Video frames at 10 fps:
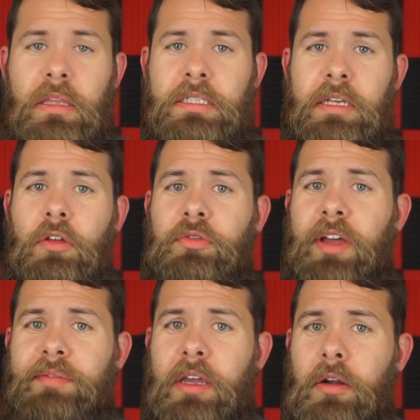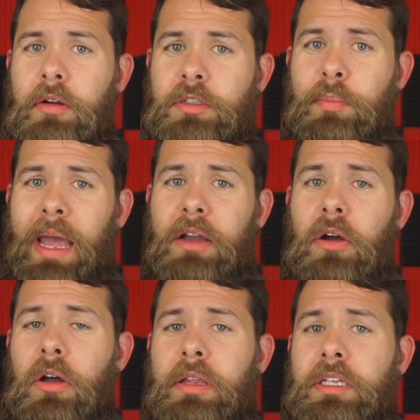The single 5 gigahertz
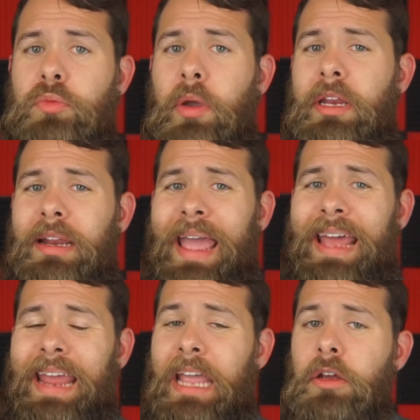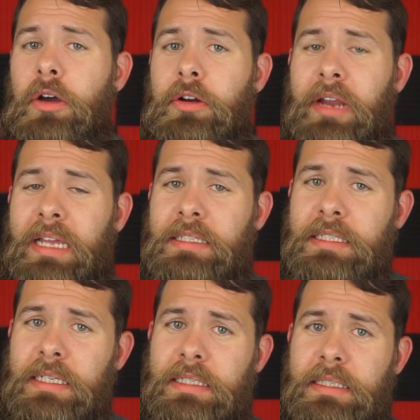backhaul is rated at
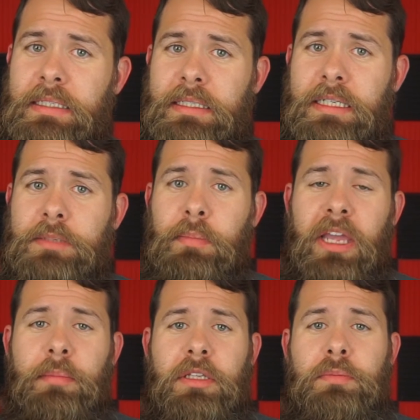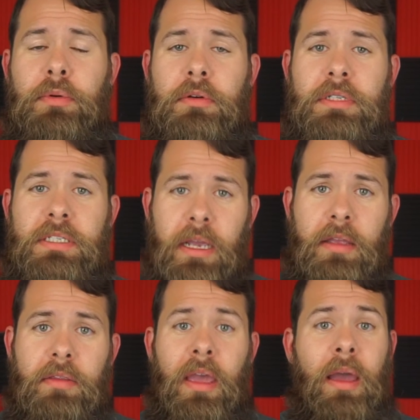866 megabits per
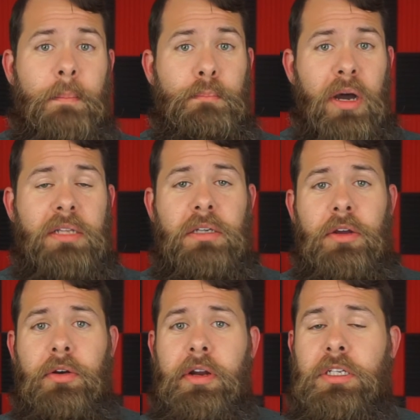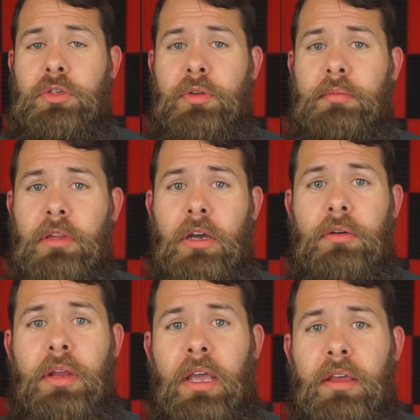second, but under extreme load,